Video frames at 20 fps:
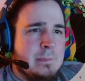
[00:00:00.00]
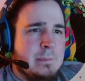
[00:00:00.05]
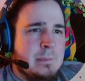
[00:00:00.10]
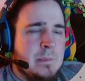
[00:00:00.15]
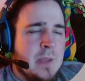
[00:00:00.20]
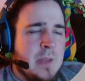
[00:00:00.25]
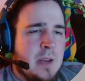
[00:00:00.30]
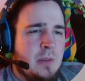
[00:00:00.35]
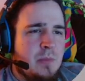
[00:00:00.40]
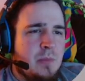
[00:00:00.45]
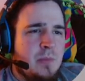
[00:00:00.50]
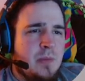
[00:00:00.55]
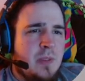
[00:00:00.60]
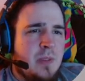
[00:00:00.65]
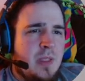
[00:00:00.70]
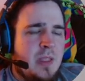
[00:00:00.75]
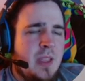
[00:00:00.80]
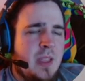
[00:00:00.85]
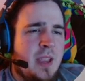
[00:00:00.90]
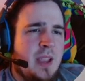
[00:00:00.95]
I don't
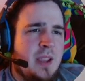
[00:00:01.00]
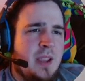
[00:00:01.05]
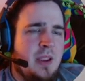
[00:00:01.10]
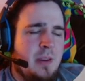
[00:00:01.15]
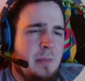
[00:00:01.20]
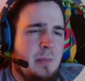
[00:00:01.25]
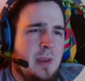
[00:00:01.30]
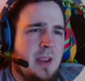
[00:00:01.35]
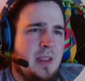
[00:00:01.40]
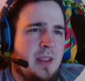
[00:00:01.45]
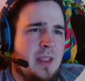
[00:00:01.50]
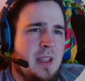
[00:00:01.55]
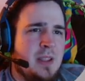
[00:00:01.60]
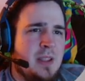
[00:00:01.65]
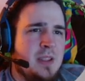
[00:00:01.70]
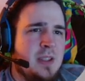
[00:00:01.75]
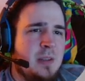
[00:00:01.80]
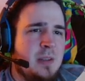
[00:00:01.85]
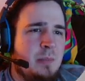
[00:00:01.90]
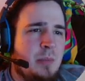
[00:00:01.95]
think I could make that
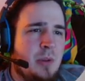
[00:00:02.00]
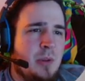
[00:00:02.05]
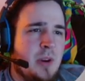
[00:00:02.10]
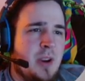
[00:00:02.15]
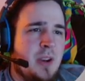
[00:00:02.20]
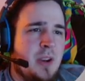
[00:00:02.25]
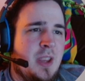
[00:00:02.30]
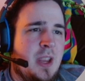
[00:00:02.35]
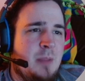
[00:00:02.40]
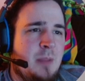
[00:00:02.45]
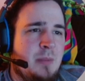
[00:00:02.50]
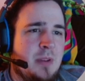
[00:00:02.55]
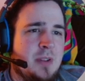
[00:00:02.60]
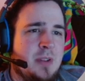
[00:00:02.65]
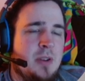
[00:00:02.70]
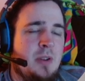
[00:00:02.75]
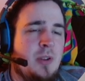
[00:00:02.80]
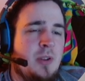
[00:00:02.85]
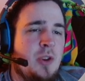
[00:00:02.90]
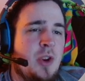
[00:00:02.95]
simpler and keep these
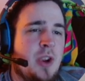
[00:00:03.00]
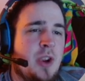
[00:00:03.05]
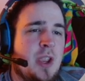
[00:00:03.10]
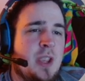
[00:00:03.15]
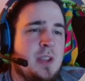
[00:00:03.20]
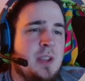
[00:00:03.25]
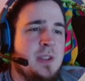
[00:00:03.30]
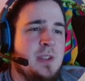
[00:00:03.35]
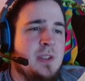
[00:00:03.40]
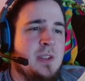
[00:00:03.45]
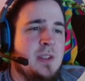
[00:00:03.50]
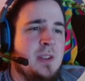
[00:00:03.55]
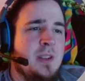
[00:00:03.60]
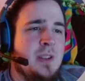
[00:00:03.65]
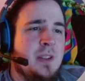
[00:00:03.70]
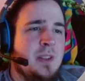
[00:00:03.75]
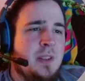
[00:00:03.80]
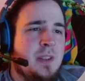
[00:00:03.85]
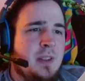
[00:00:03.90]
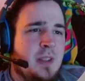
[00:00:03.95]
little nookies
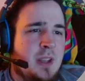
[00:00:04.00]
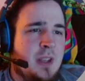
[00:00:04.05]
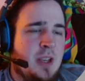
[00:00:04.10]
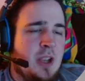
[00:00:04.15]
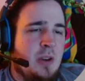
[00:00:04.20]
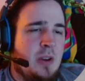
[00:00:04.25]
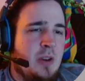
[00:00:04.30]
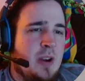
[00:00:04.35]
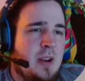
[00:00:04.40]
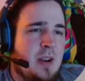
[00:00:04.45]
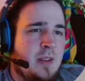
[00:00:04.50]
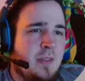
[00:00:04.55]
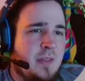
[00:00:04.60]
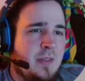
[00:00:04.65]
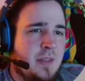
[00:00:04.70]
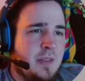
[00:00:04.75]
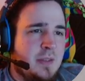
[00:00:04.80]
that go off.